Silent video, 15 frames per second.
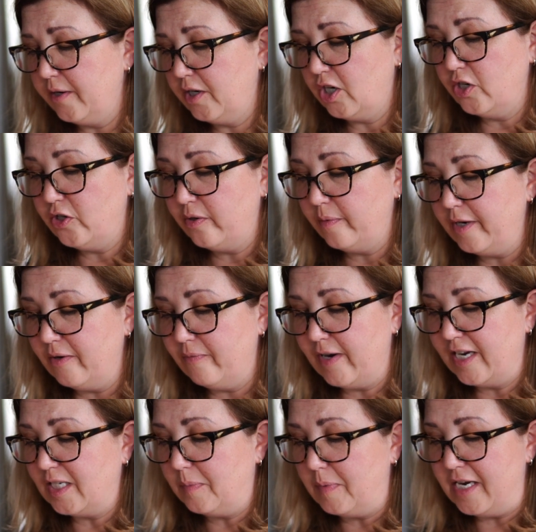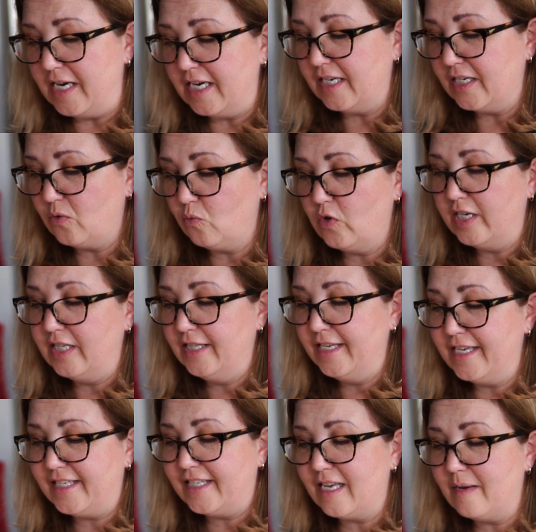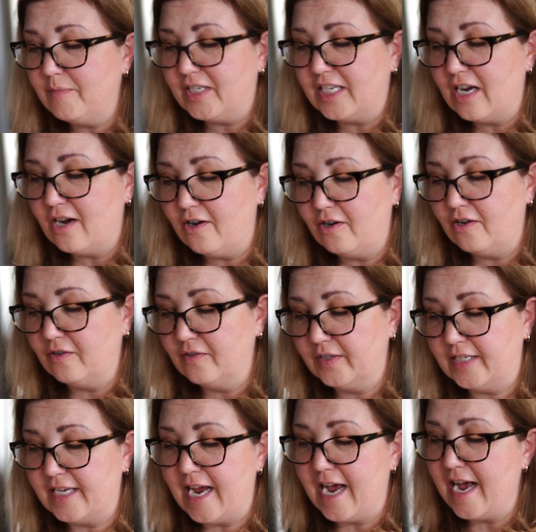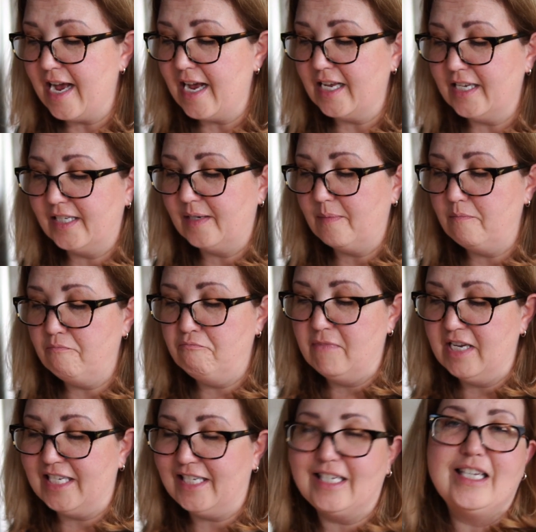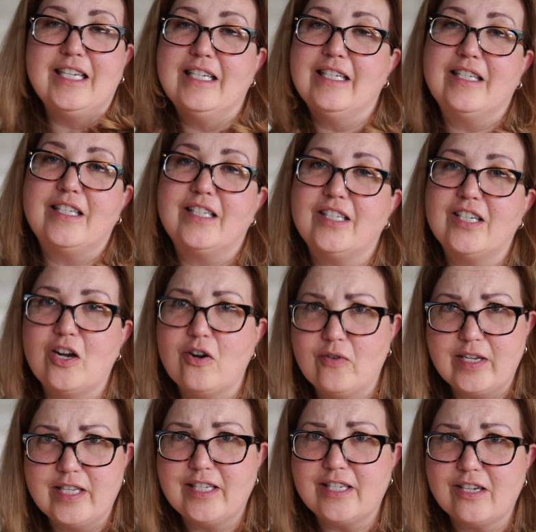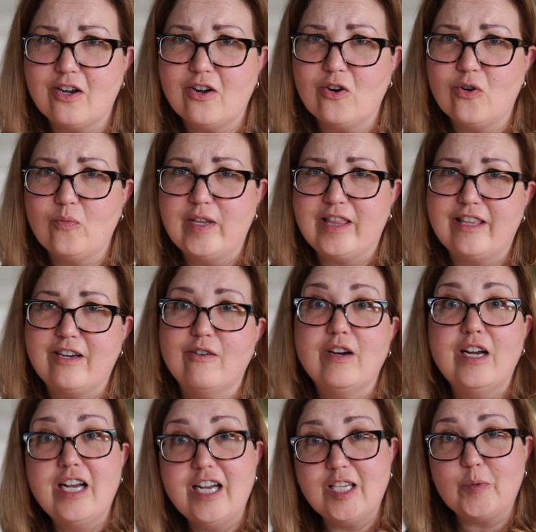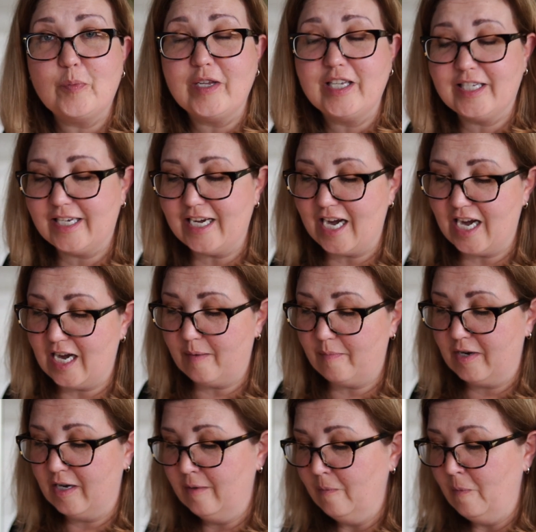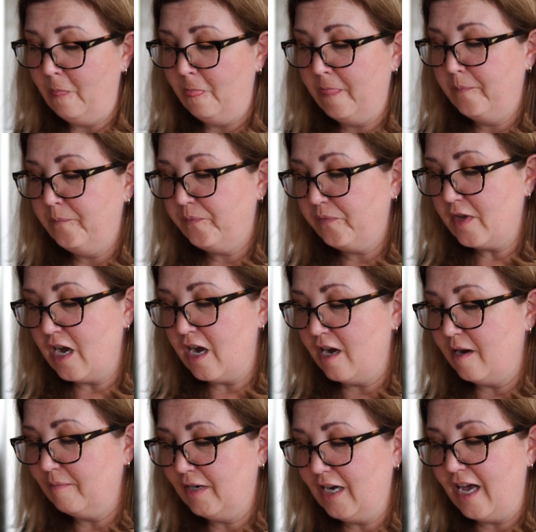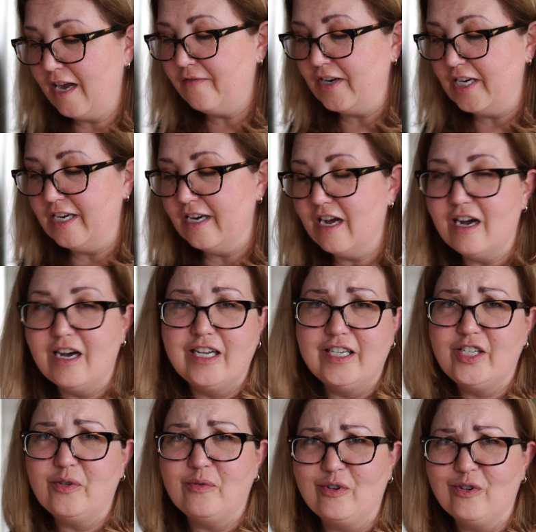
contributed recipes, would list themselves as Mrs. So-and-so with their husband's name. Kind of a nod to an